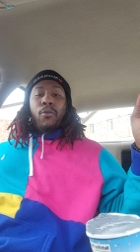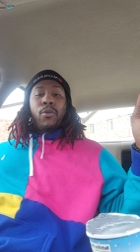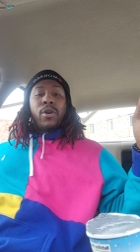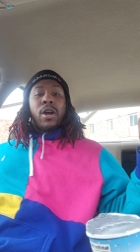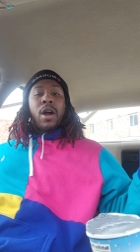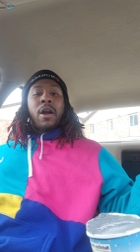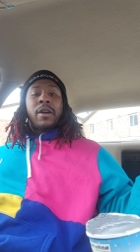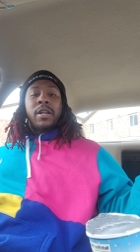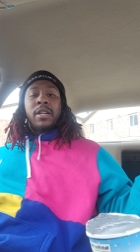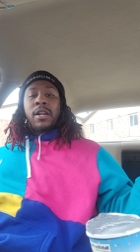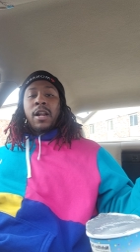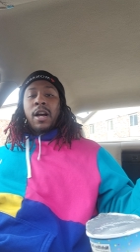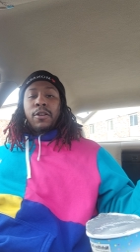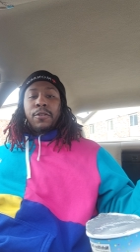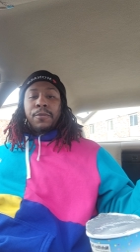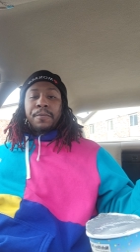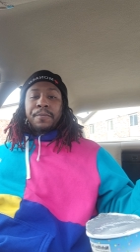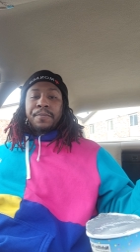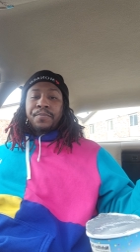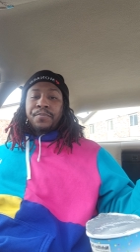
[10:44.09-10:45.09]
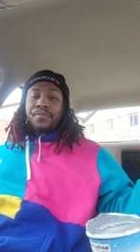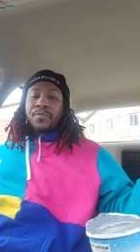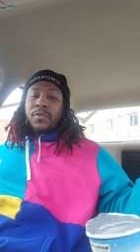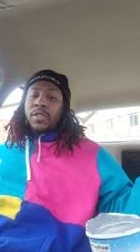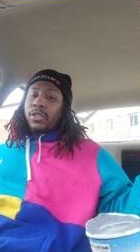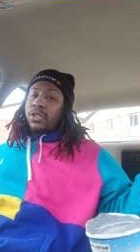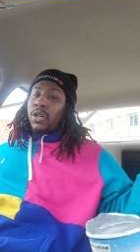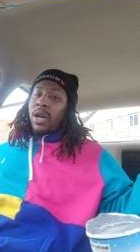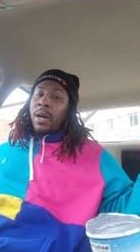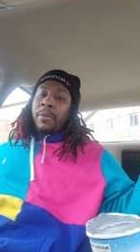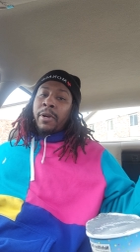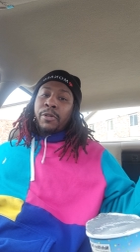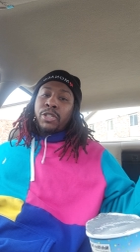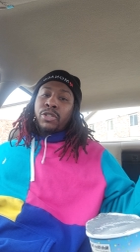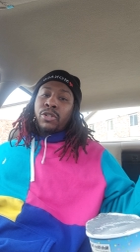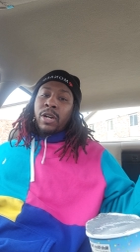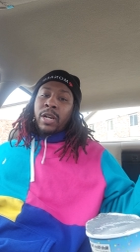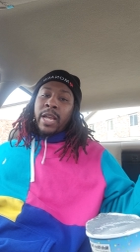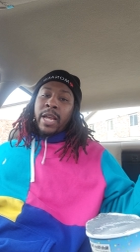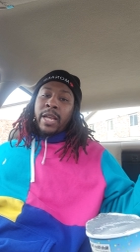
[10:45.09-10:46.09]
We already know strawberry
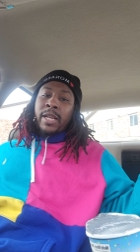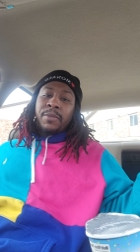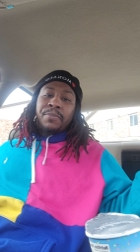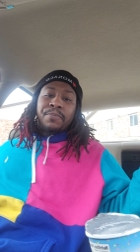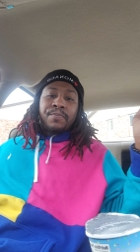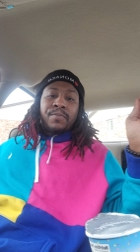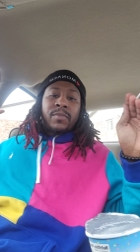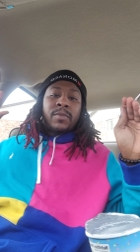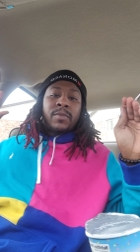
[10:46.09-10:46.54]
shortcake,